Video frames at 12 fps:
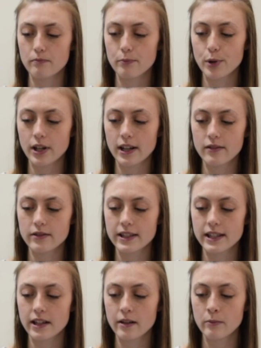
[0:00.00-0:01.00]
pronounce
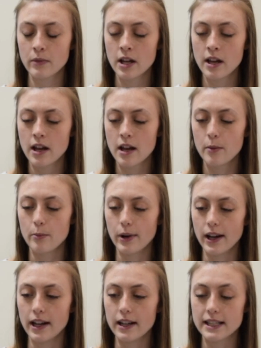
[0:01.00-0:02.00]
them,
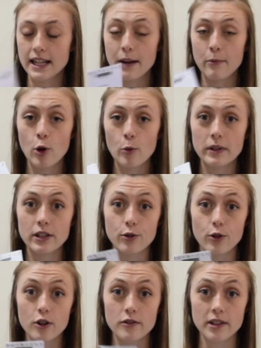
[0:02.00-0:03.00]
but I'm hoping to
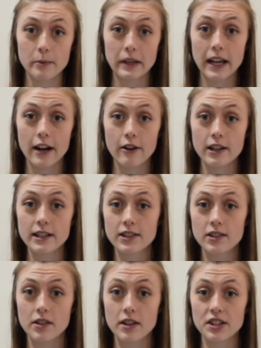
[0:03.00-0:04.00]
grow some
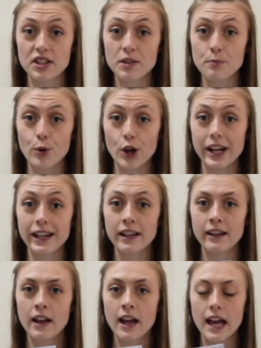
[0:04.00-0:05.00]
carrots this
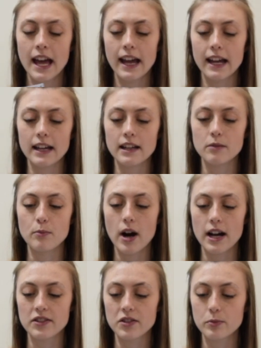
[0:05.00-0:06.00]
spring and
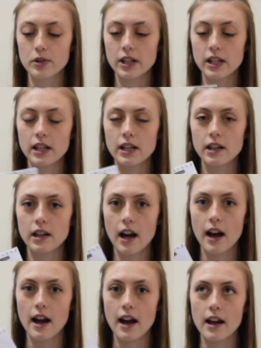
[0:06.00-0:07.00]
possibly
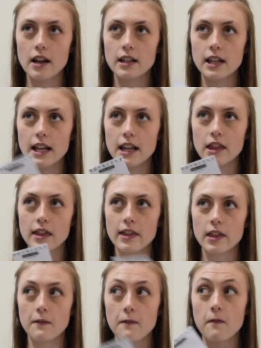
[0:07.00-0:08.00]
in
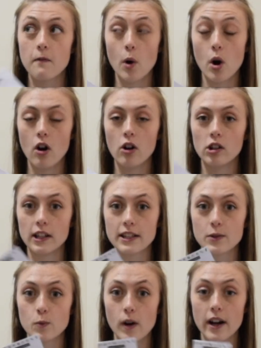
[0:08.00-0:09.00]
the fall
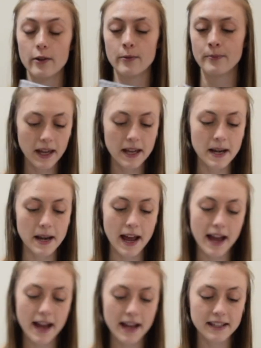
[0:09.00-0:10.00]
as well.
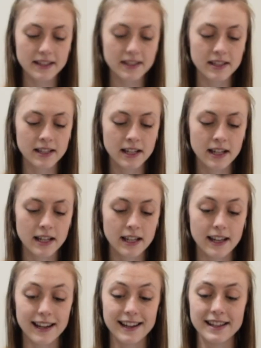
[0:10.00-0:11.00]
Next
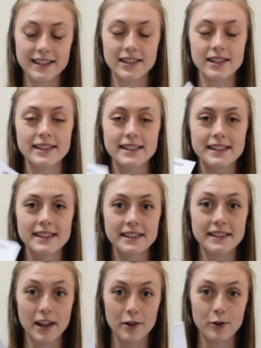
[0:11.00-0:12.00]
is
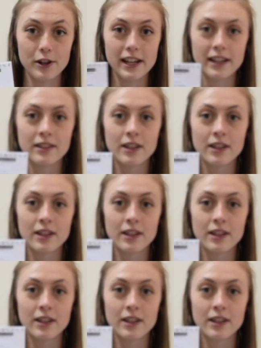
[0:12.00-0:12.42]
celery.